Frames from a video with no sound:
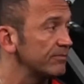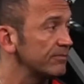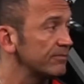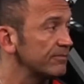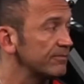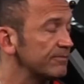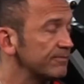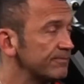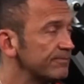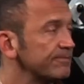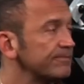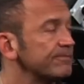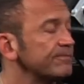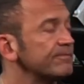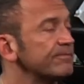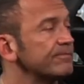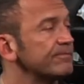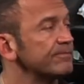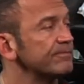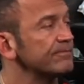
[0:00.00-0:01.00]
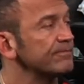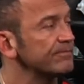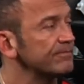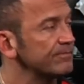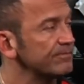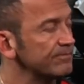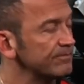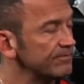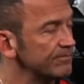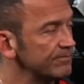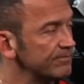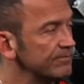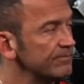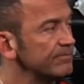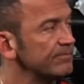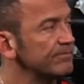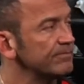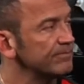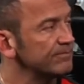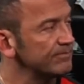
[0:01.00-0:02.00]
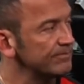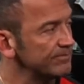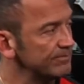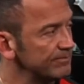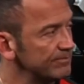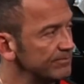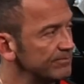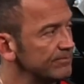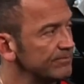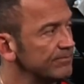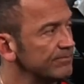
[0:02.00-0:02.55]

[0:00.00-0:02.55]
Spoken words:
This person isn't speaking.